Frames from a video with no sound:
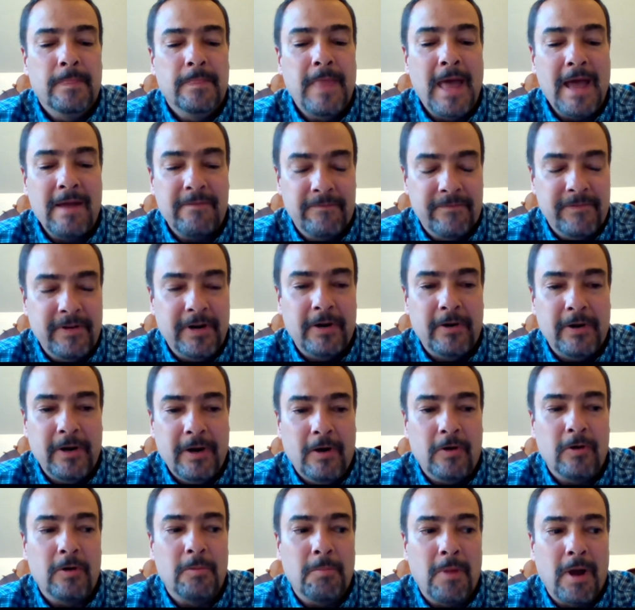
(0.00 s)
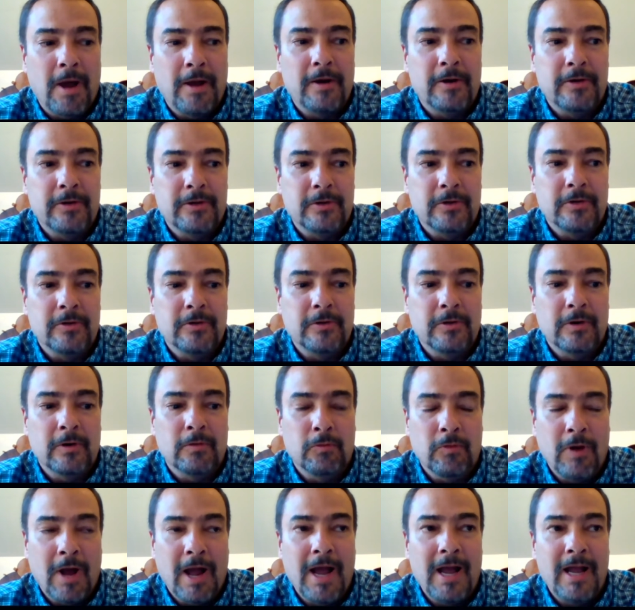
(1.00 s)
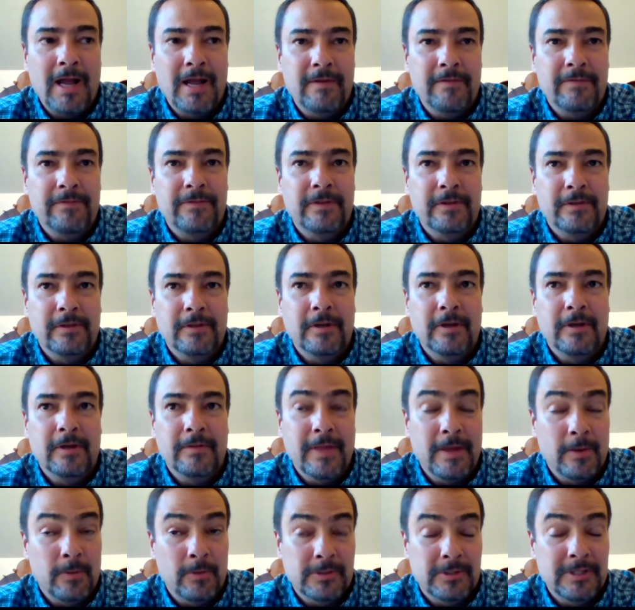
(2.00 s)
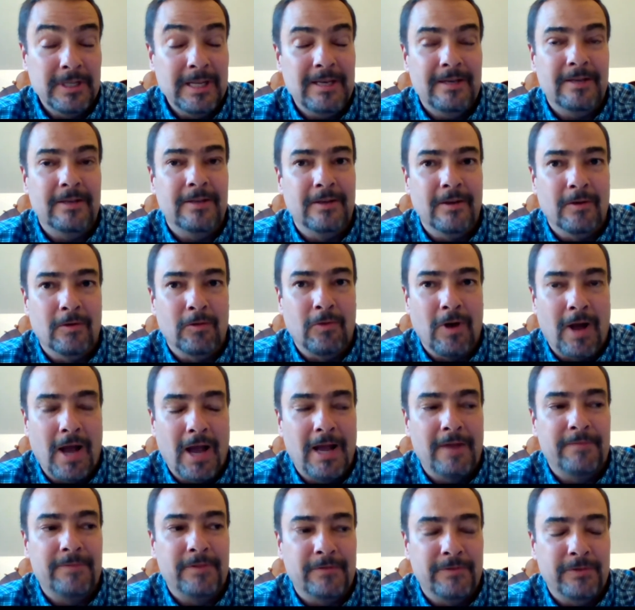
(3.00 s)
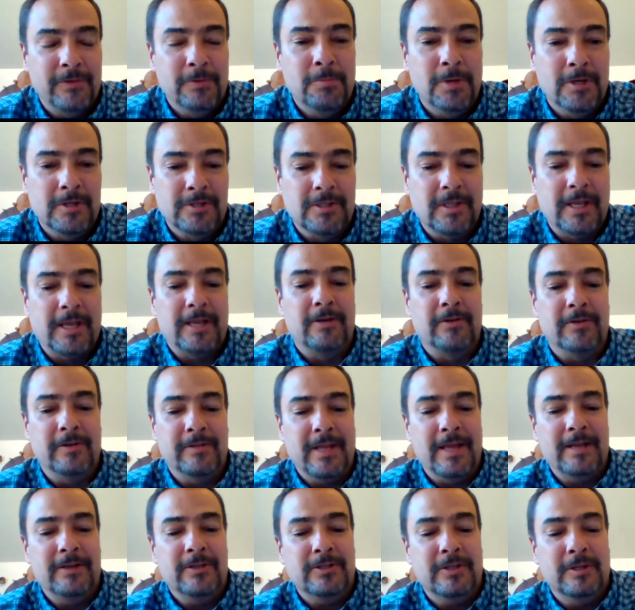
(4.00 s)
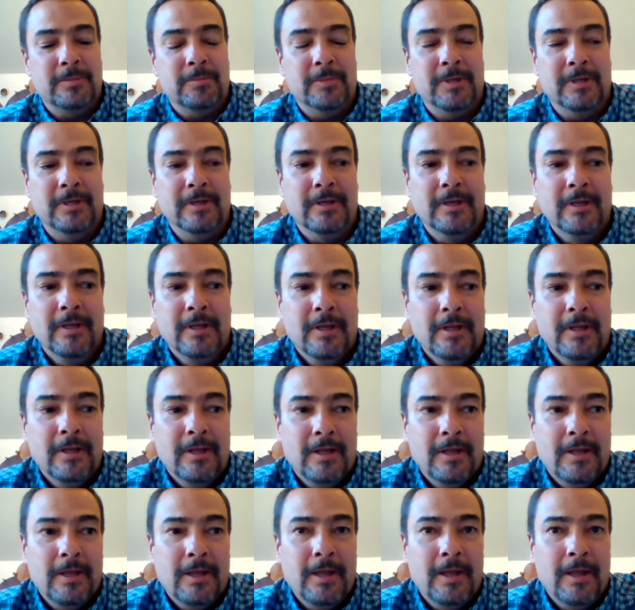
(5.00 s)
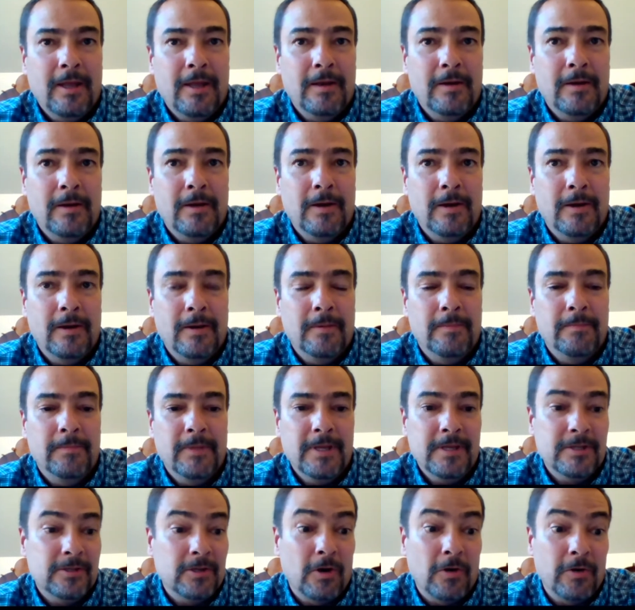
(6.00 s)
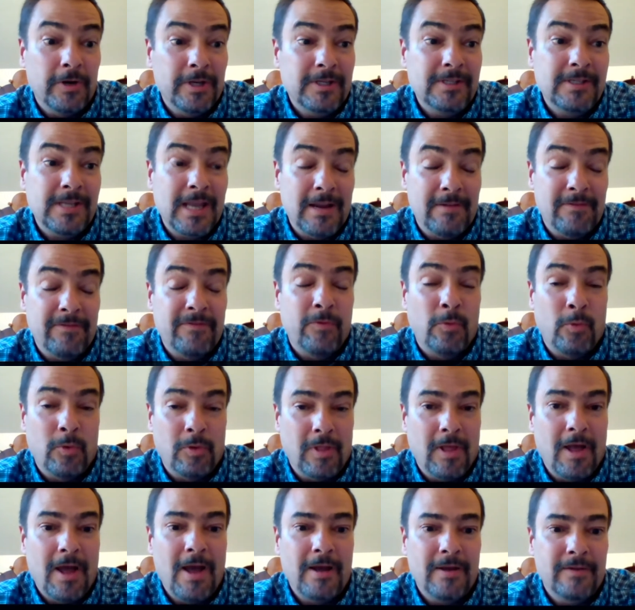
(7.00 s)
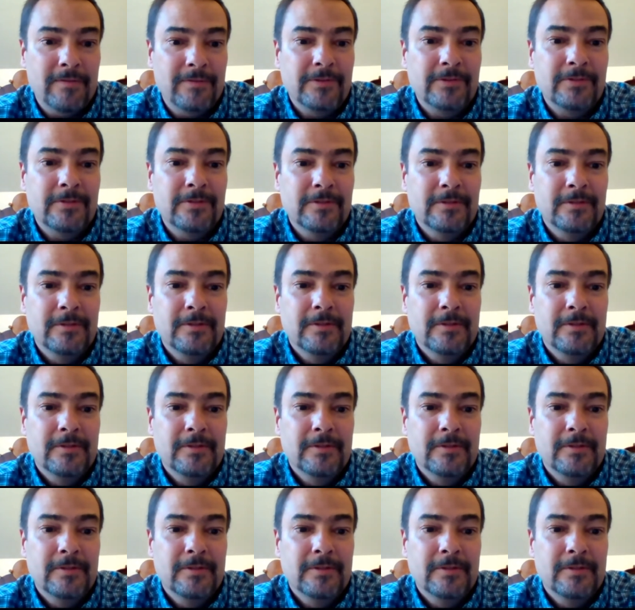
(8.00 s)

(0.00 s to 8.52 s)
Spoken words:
That very heart monitor that was needed arrived a few months later in that shipment, and has already saved 4 lives